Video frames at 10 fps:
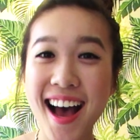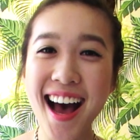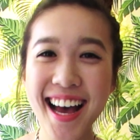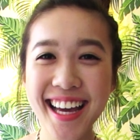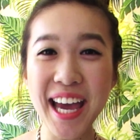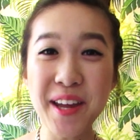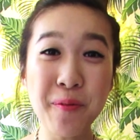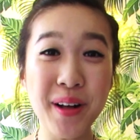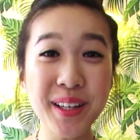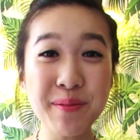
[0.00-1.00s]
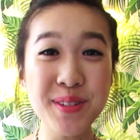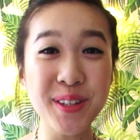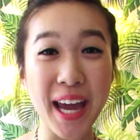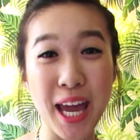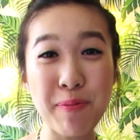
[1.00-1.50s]
Hi and welcome
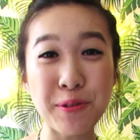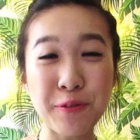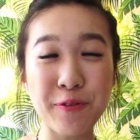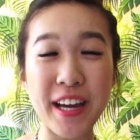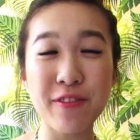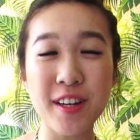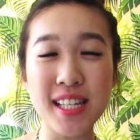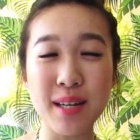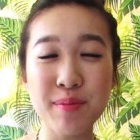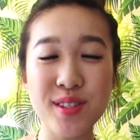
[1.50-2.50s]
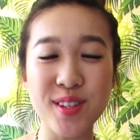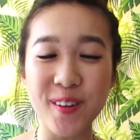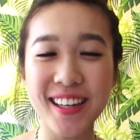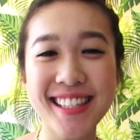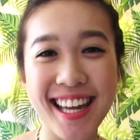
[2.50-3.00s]
to April Favorites. I'm so
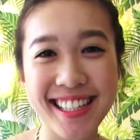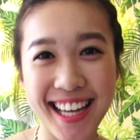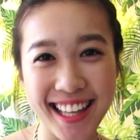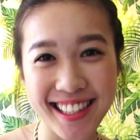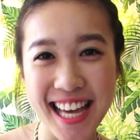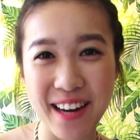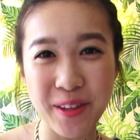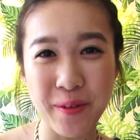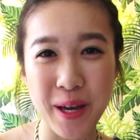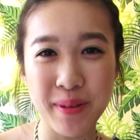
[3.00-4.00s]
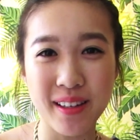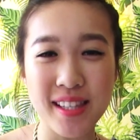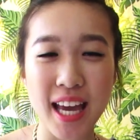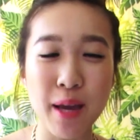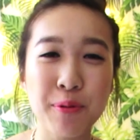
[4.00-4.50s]
excited to get this out of the way because
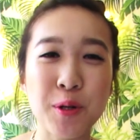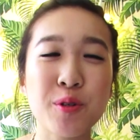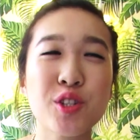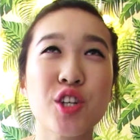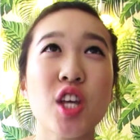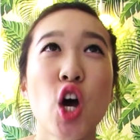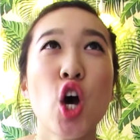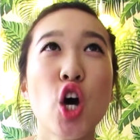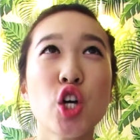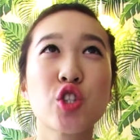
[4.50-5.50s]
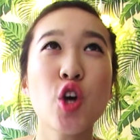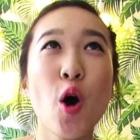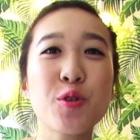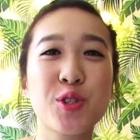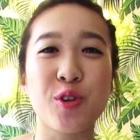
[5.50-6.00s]
April was just so
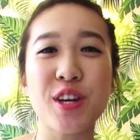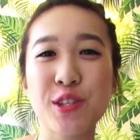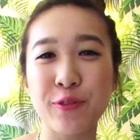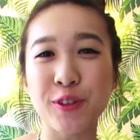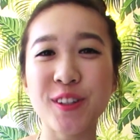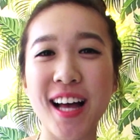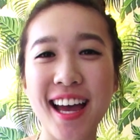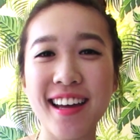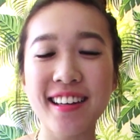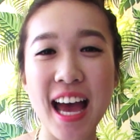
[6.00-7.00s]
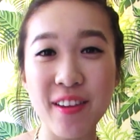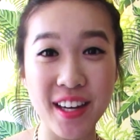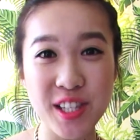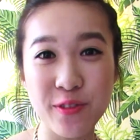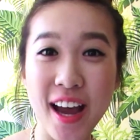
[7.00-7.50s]
stressful and now
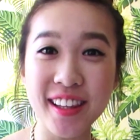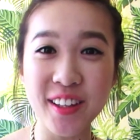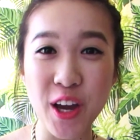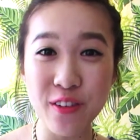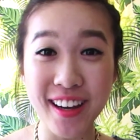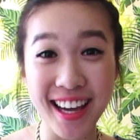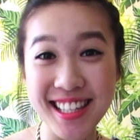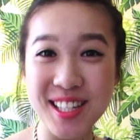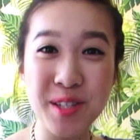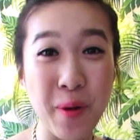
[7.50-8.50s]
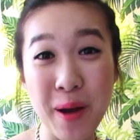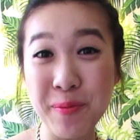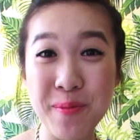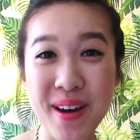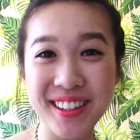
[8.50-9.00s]
that it's finally over, it's just one
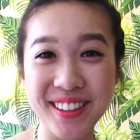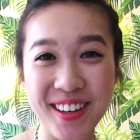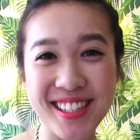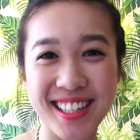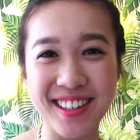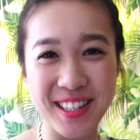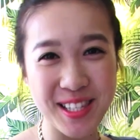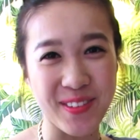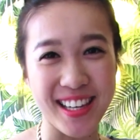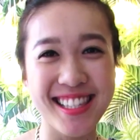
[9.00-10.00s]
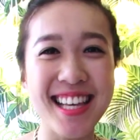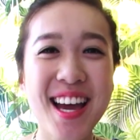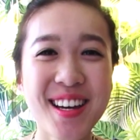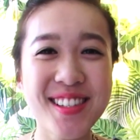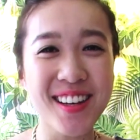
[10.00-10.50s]
more month closer to Christmas.
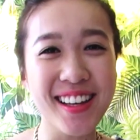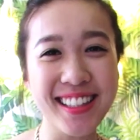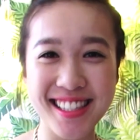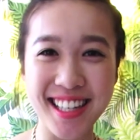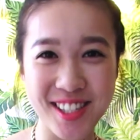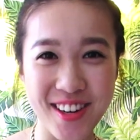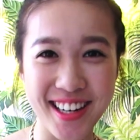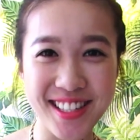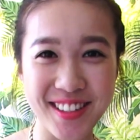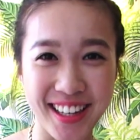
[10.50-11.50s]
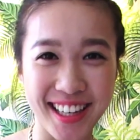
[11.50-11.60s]
So let's get straight into